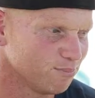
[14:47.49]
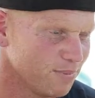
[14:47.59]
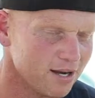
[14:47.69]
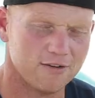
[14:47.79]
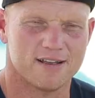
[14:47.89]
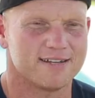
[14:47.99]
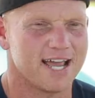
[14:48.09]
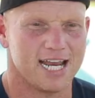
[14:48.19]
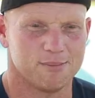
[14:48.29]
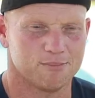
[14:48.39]
better than
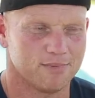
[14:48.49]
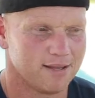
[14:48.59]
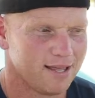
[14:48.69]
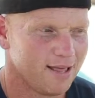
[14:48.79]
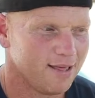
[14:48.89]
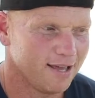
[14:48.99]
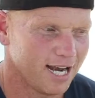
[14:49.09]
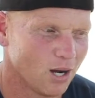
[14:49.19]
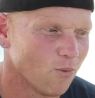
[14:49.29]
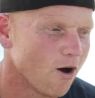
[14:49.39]
dating.
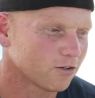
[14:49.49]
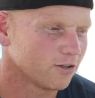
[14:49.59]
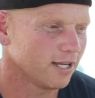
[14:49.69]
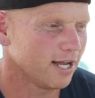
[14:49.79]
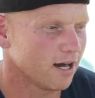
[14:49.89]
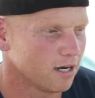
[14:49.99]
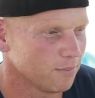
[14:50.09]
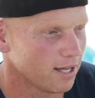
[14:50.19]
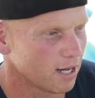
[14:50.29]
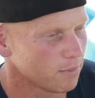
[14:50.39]
And I walked her down,
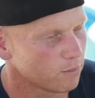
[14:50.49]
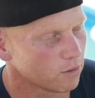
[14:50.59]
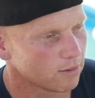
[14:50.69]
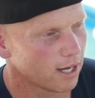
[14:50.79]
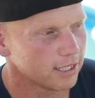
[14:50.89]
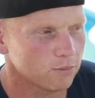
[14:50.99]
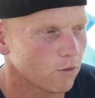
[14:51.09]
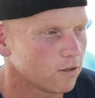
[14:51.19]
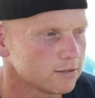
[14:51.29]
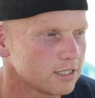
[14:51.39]
and man, I remember I didn't
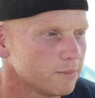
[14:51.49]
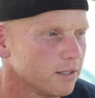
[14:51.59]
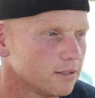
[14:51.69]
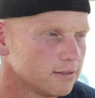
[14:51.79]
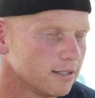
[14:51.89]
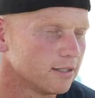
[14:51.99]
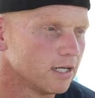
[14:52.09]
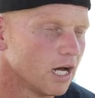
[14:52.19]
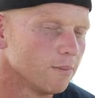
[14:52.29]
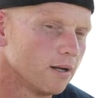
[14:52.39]
want her to see me
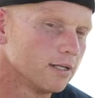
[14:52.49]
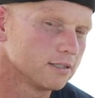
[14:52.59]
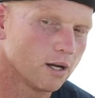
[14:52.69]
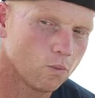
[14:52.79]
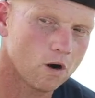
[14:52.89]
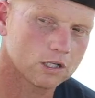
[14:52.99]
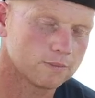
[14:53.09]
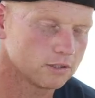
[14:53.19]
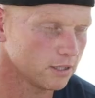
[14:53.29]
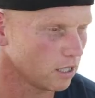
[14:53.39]
tearing up, but as I walked
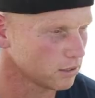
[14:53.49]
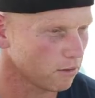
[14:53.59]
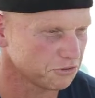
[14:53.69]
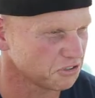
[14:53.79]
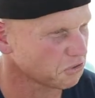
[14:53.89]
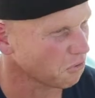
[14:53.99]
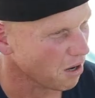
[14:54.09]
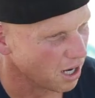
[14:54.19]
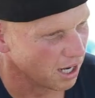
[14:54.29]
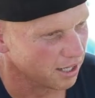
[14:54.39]
up the stairs, I was just
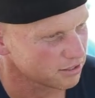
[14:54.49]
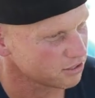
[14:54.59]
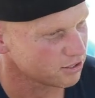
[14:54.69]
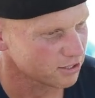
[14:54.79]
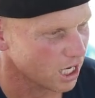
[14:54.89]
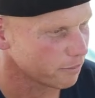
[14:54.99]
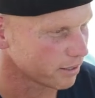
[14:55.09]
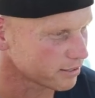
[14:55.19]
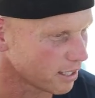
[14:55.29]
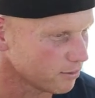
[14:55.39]
crying, just
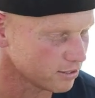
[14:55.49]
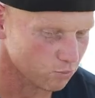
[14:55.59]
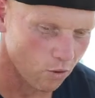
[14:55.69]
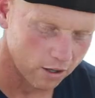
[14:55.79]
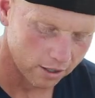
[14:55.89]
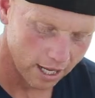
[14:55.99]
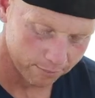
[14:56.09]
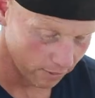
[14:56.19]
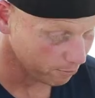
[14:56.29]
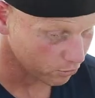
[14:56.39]
sobbing, because I
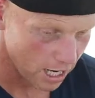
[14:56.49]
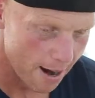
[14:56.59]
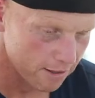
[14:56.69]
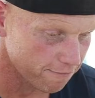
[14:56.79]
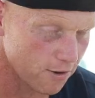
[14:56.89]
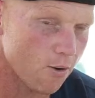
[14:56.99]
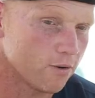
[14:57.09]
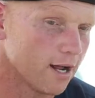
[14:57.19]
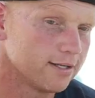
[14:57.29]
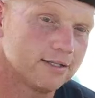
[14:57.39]
remember grabbing the
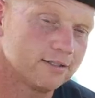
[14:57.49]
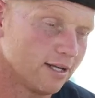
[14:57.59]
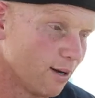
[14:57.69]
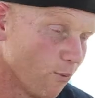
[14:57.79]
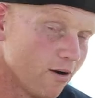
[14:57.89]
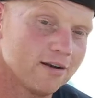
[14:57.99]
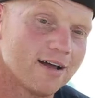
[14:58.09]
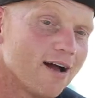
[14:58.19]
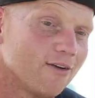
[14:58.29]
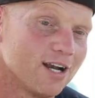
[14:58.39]
phone, and I wanted to
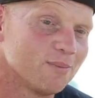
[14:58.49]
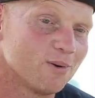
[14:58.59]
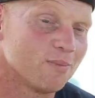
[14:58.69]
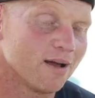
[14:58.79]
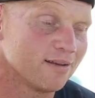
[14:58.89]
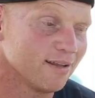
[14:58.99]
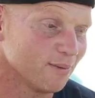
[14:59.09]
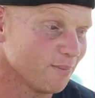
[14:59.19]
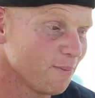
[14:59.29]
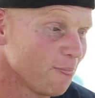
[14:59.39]
dial her number, but I
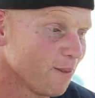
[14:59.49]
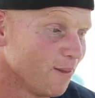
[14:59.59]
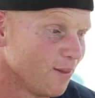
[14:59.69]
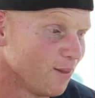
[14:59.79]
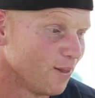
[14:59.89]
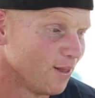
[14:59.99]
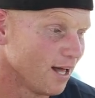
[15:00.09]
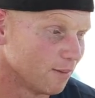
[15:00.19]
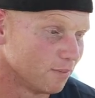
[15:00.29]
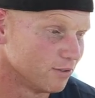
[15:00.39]
didn't.
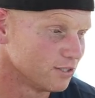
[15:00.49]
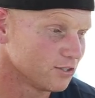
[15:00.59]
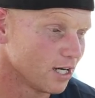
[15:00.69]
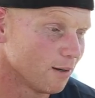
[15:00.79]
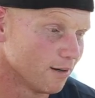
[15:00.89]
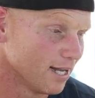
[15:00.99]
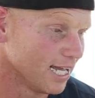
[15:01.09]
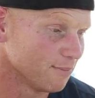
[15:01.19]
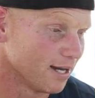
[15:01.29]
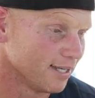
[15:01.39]
I remember just sobbing, and I
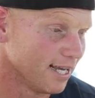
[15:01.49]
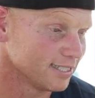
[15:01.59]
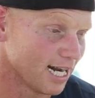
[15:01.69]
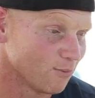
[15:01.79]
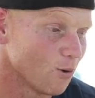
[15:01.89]
hit my knees, and I